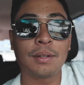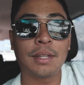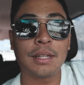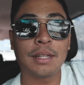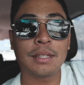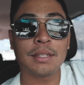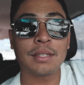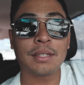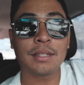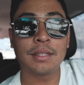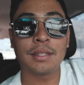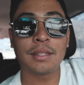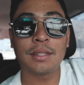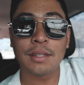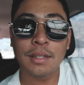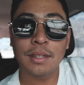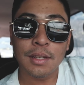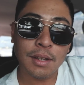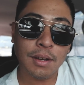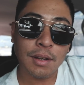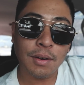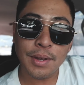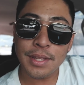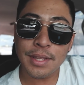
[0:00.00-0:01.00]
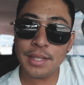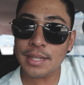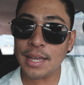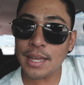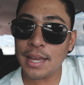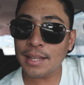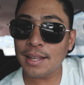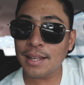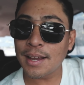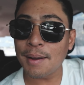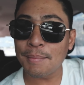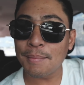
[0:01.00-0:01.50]
So let's go
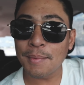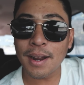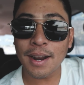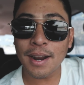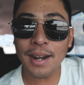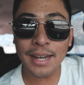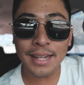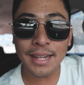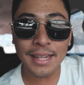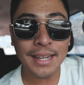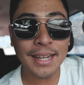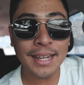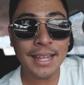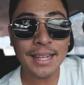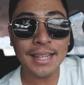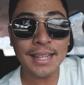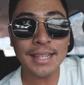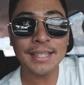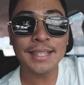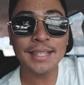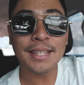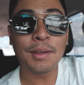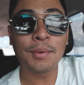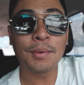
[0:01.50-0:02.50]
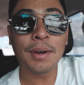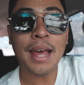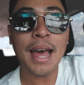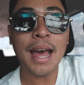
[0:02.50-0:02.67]
inside Cop Garden and let's see what